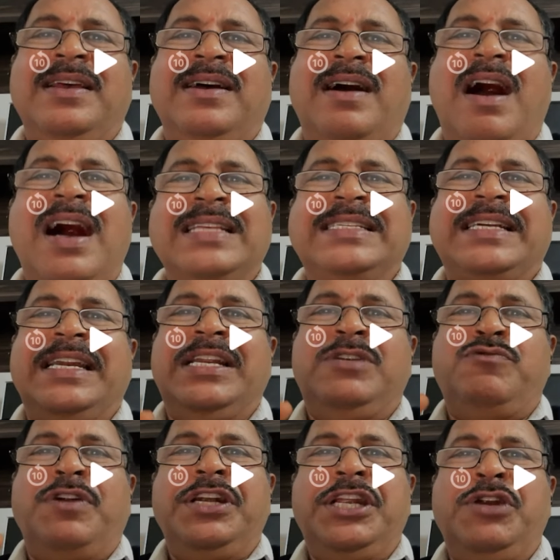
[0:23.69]
asked in
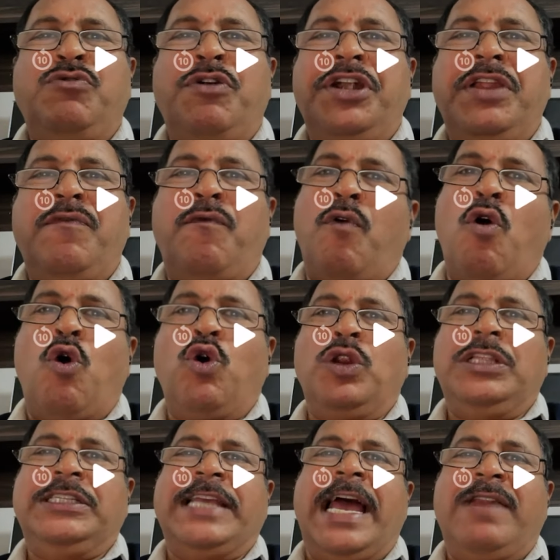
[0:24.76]
2024
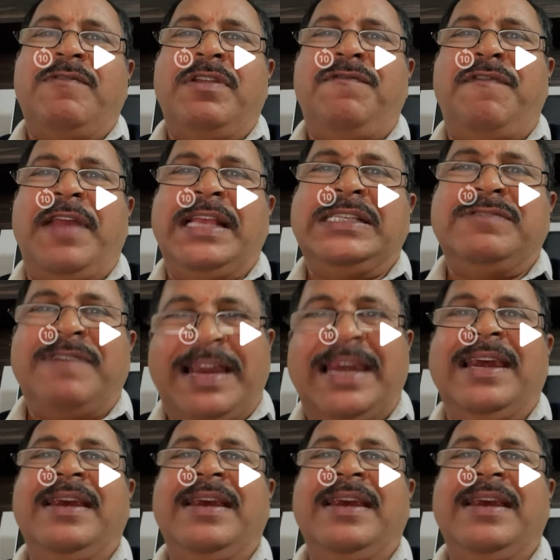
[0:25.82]
January phase 1.